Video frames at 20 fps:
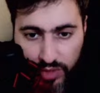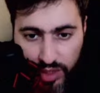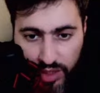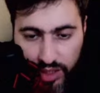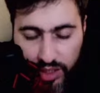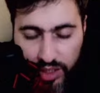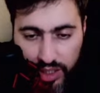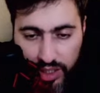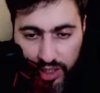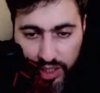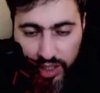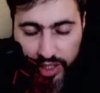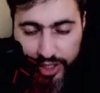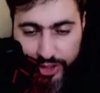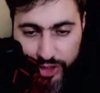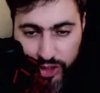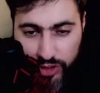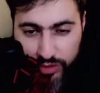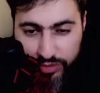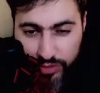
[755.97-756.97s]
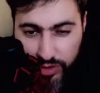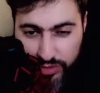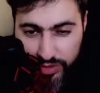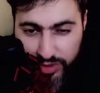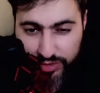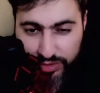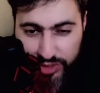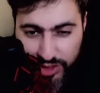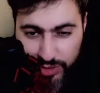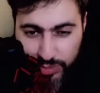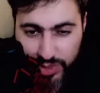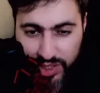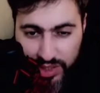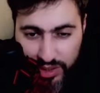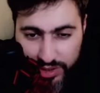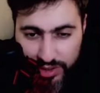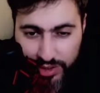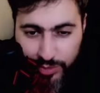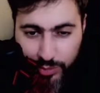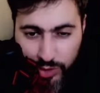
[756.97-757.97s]
I should have overfarmed
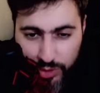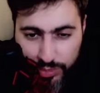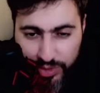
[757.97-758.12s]
slightly more,